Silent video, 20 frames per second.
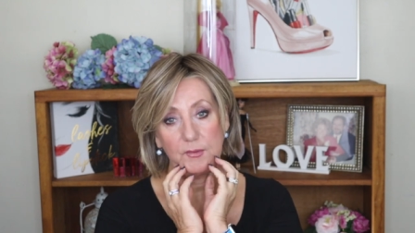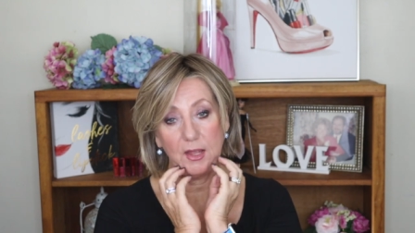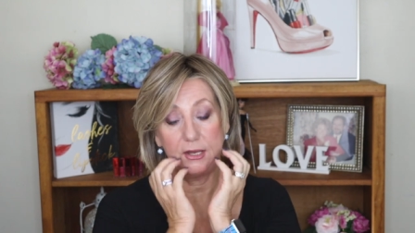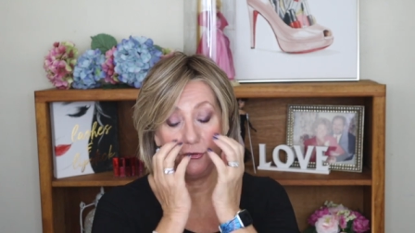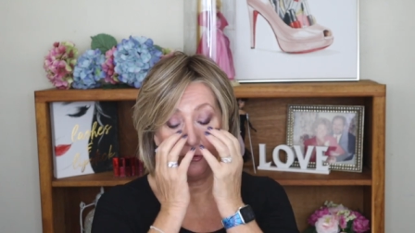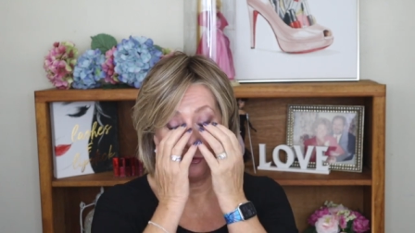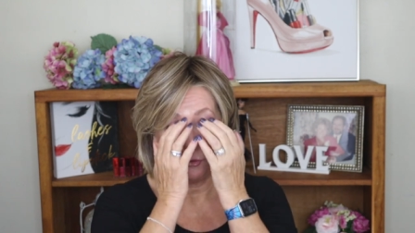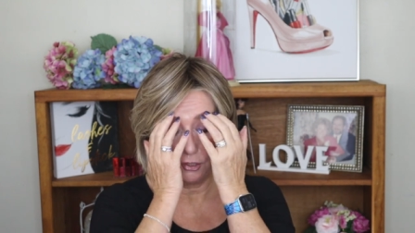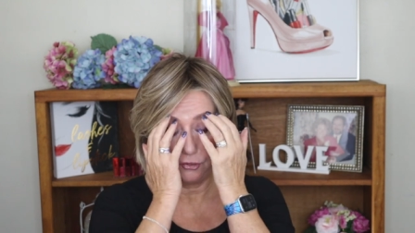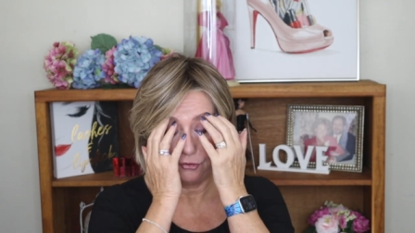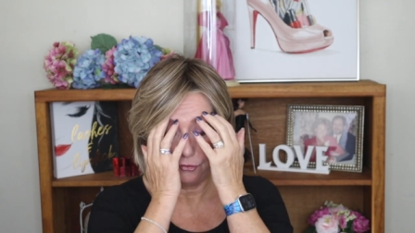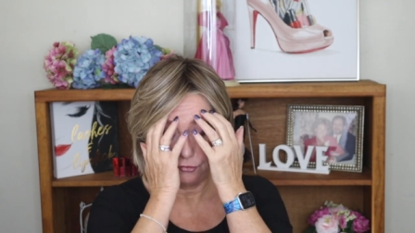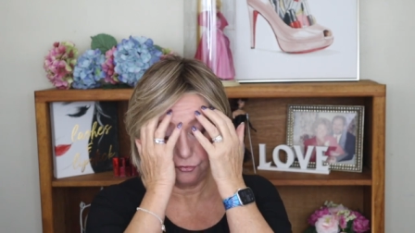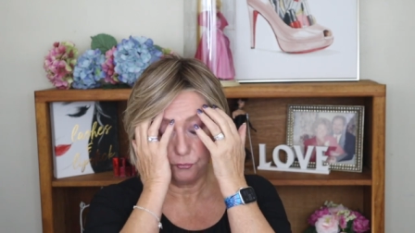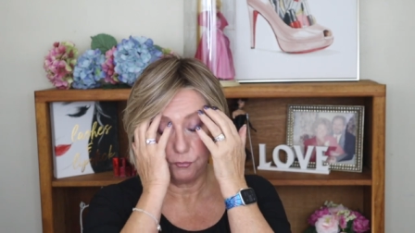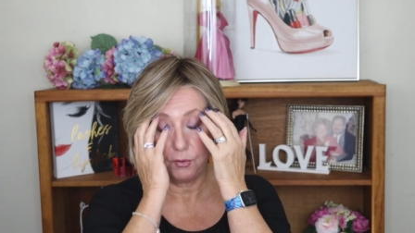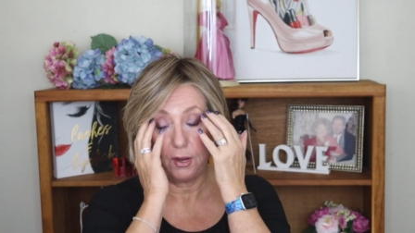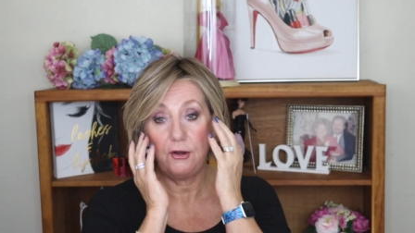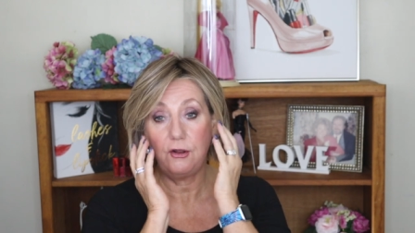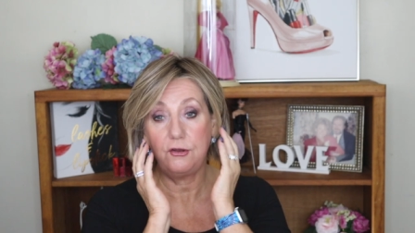And you can use
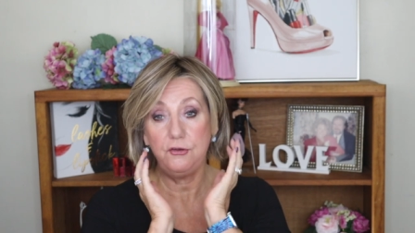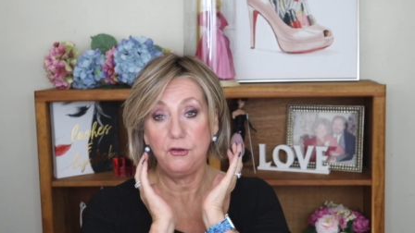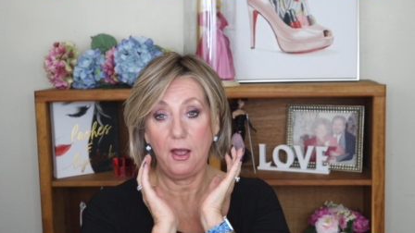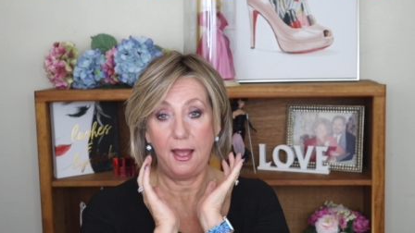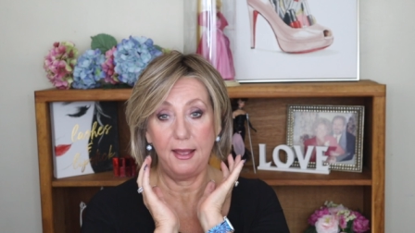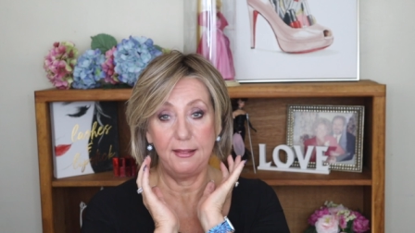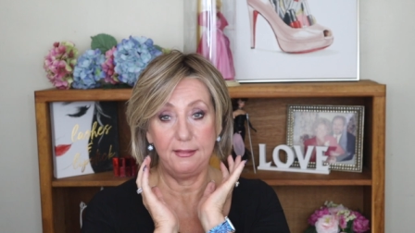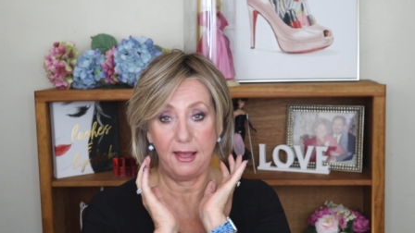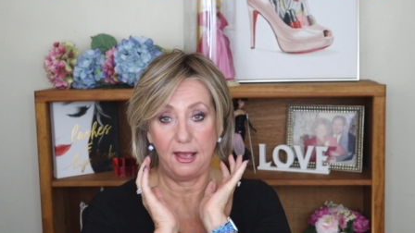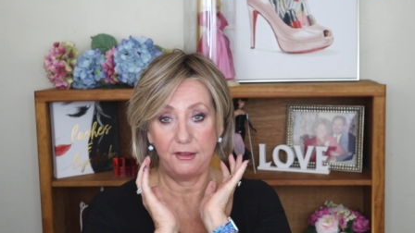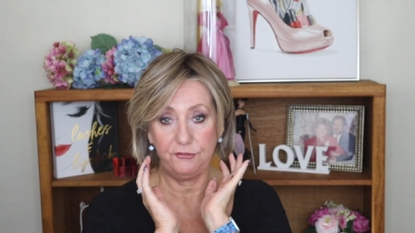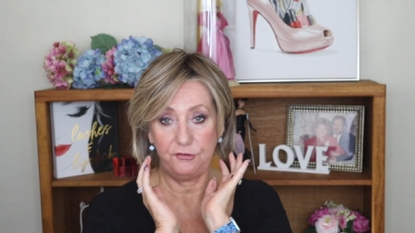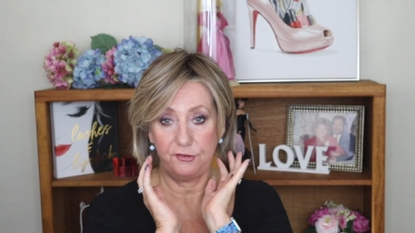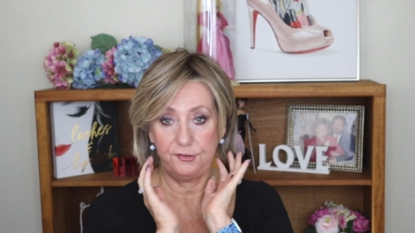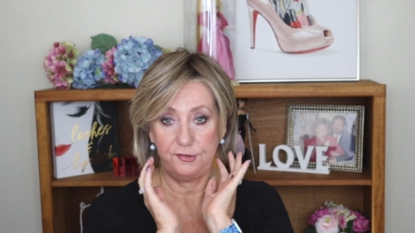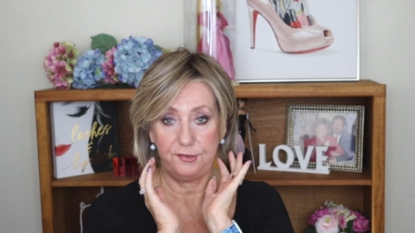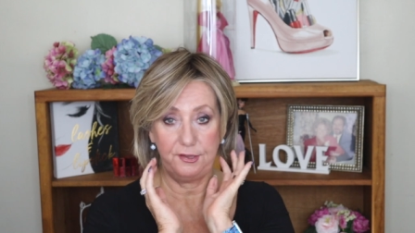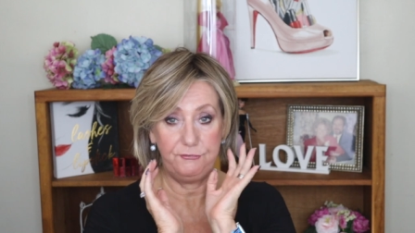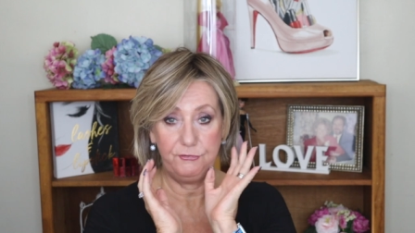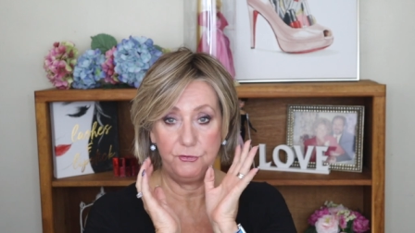it right on your
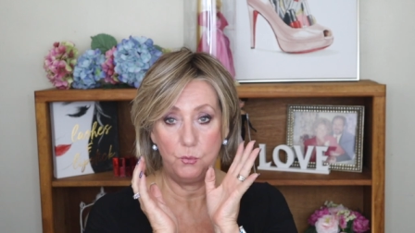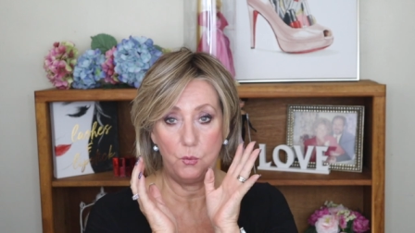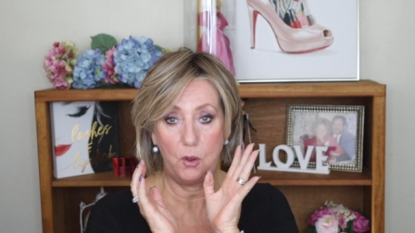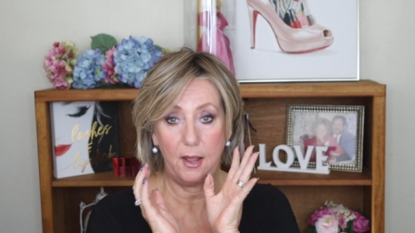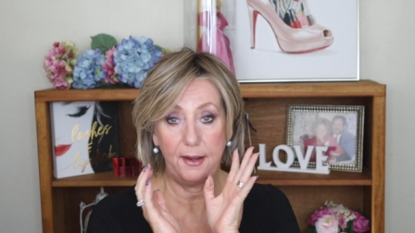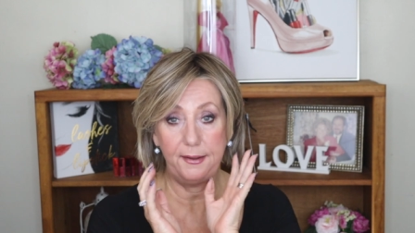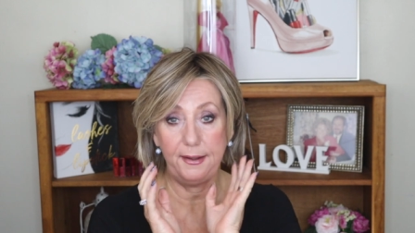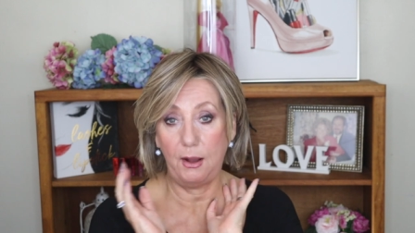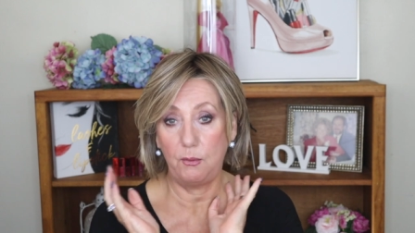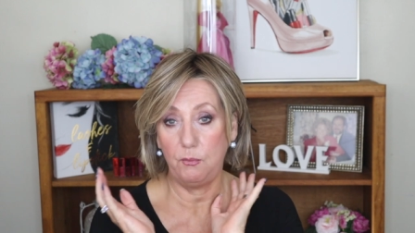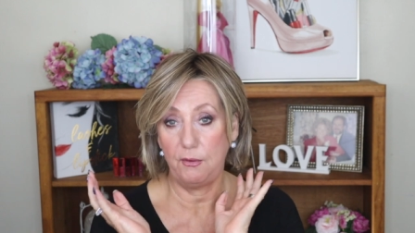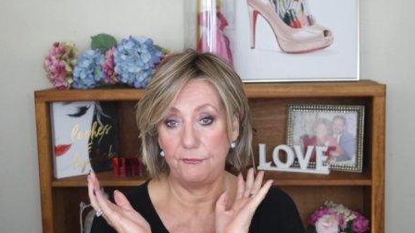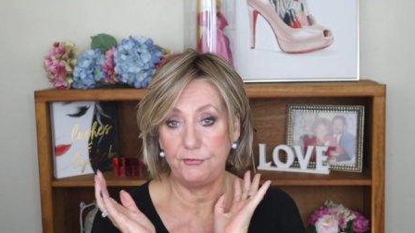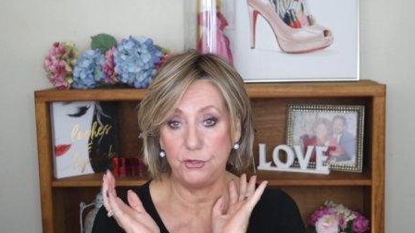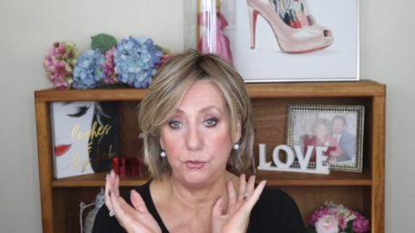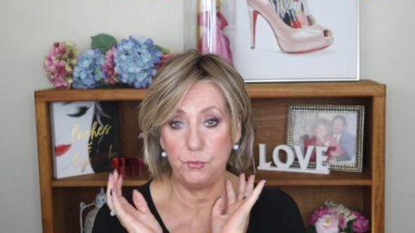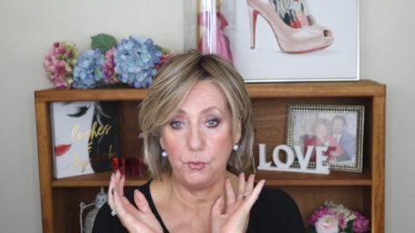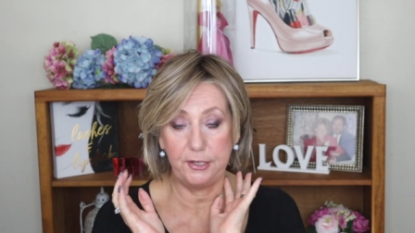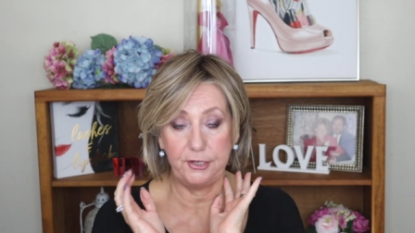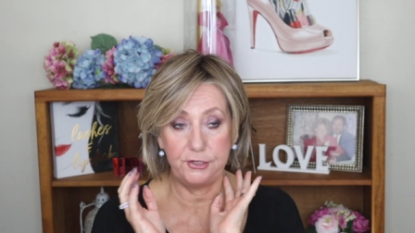eyelashes if you want, however
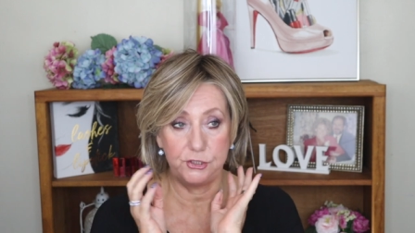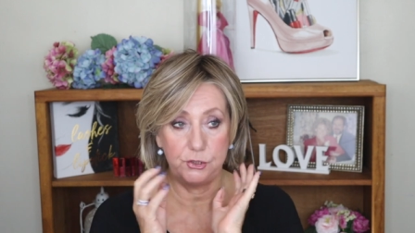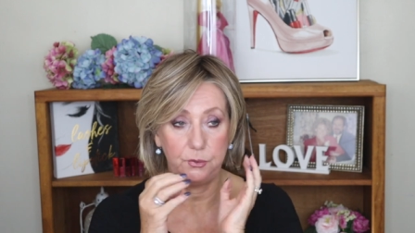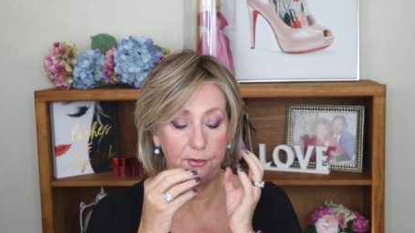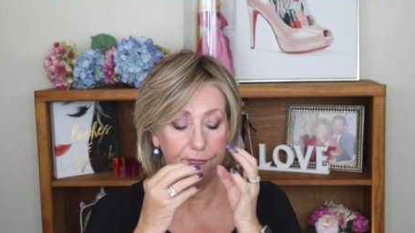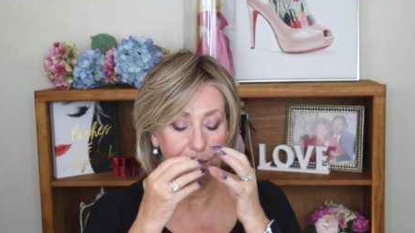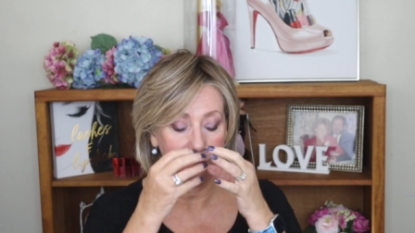you want to do it.